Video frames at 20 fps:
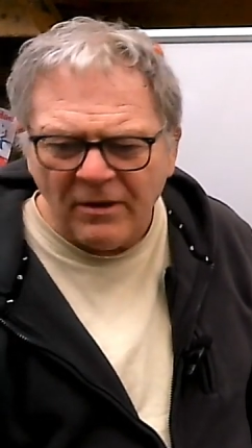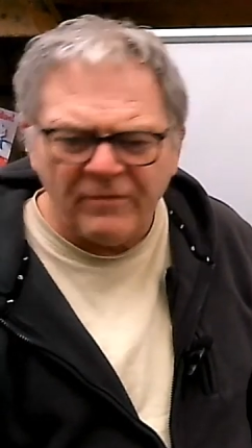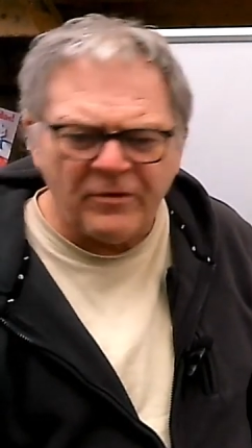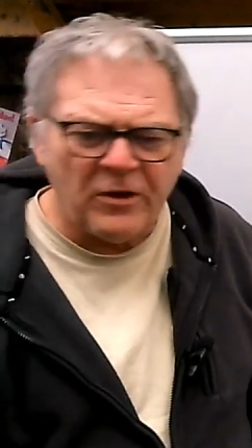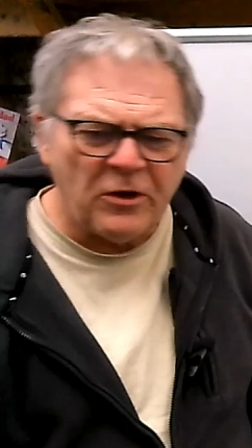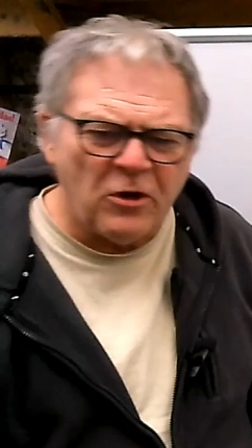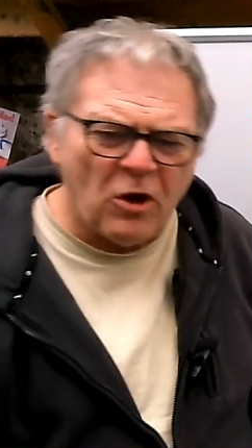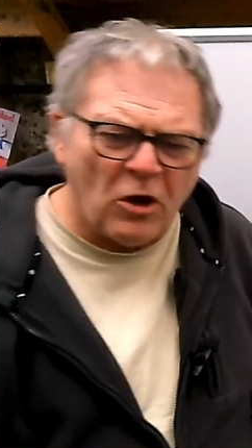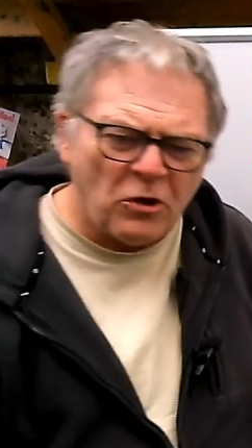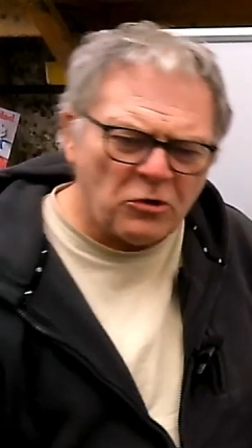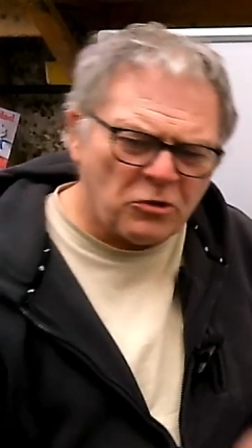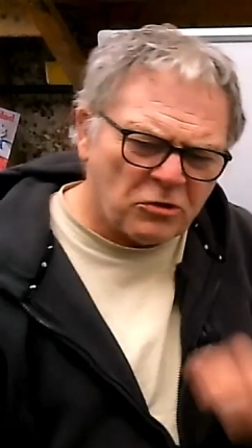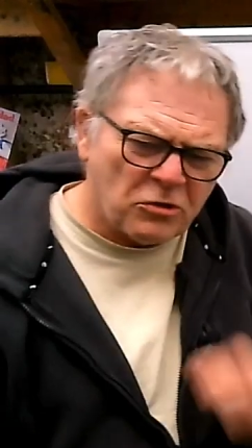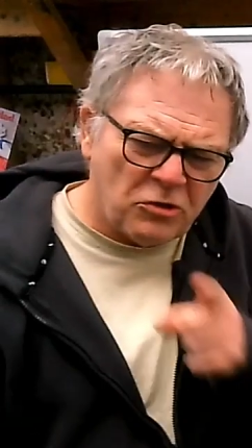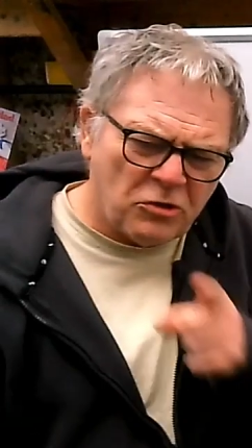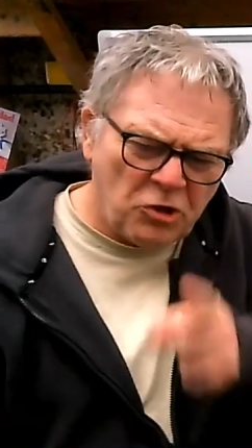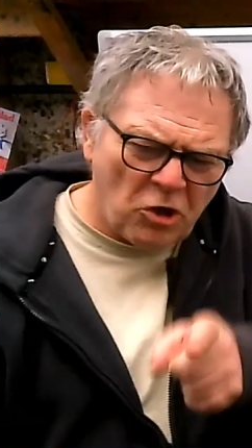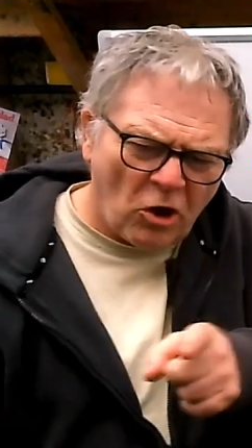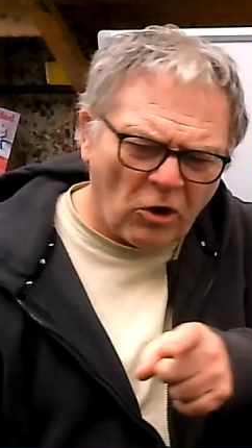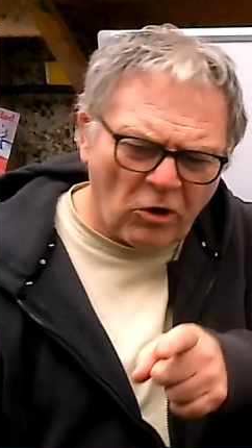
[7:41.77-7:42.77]
If you're not,
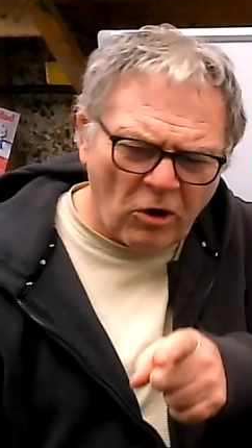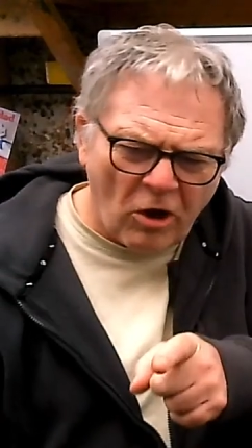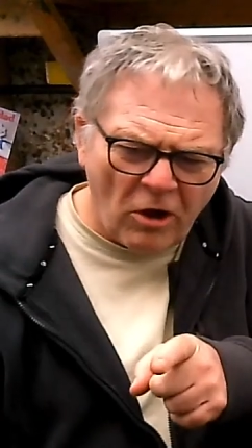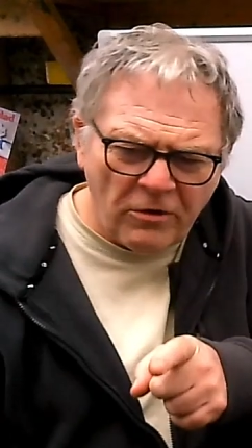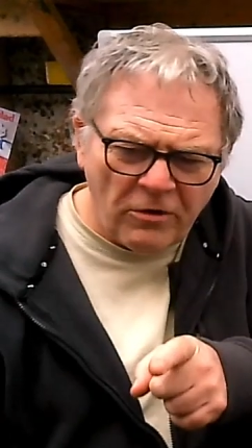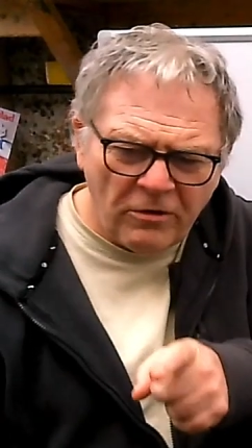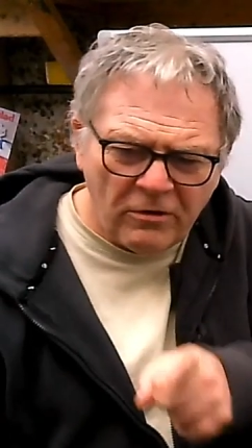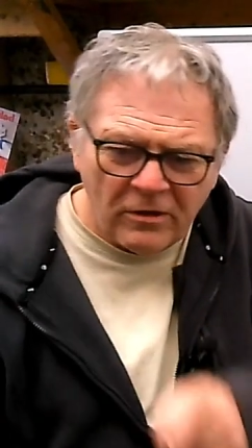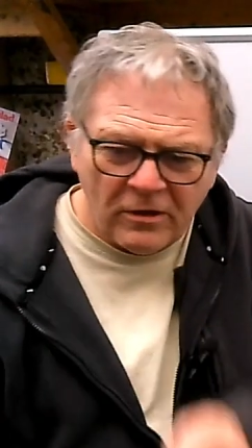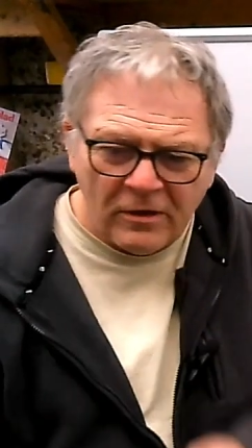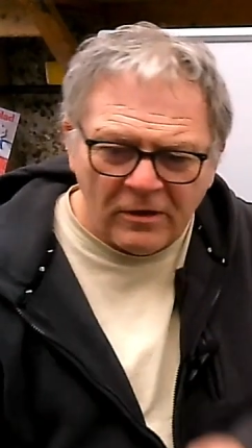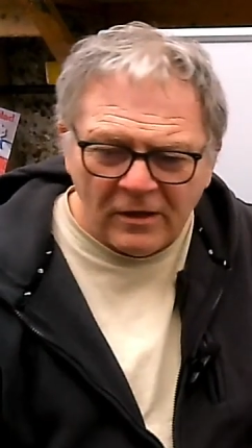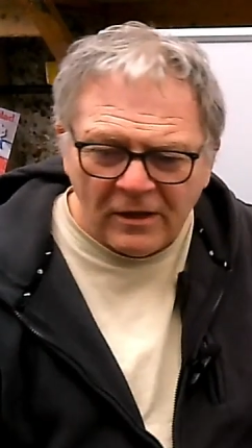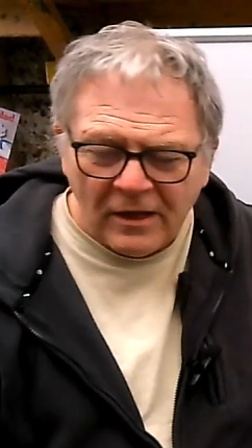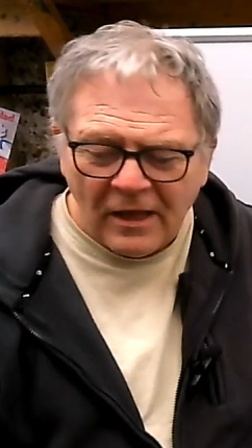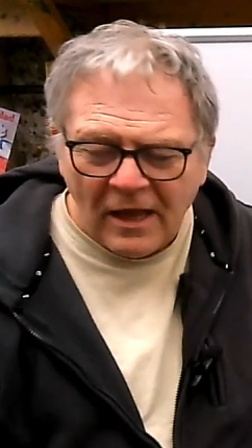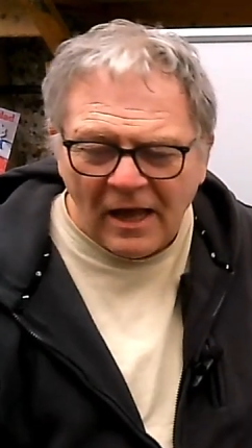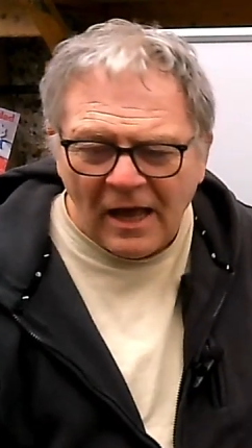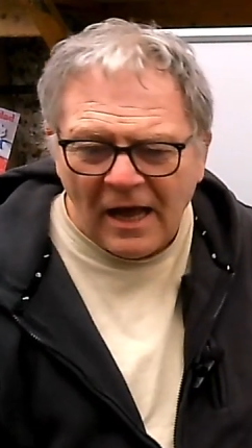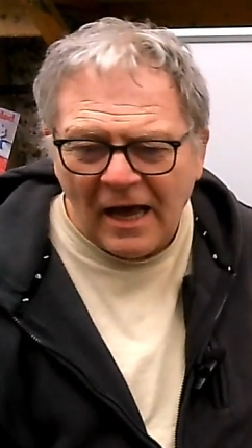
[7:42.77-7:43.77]
just jog on,
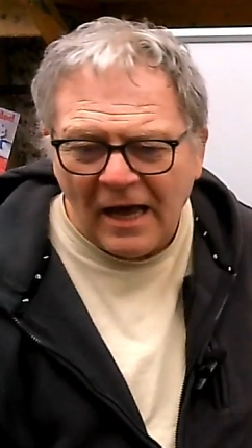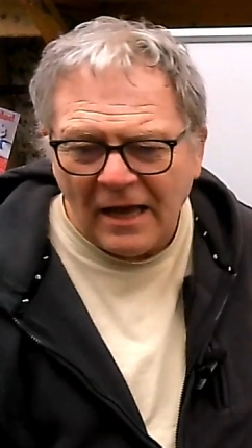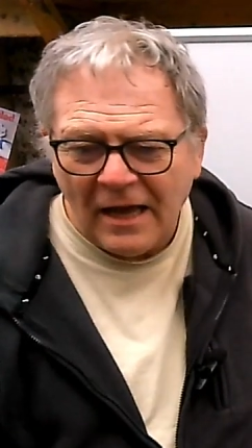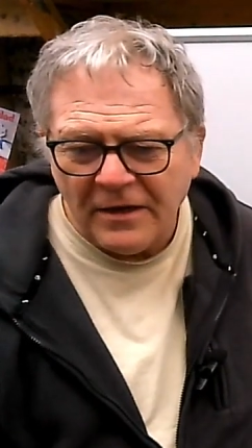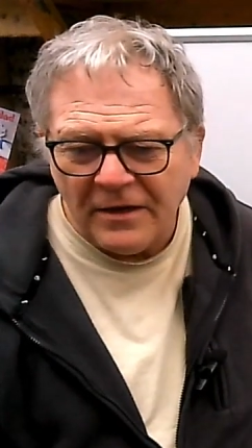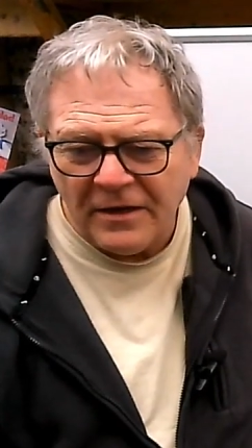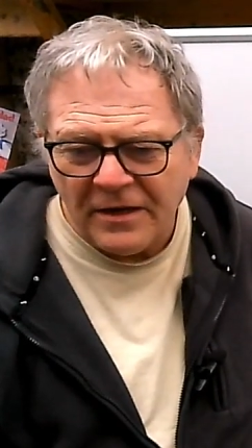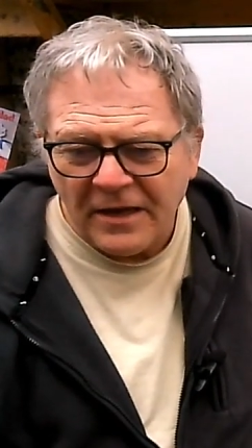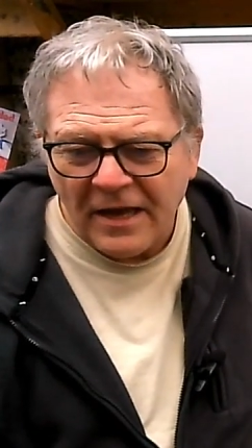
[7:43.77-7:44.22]
and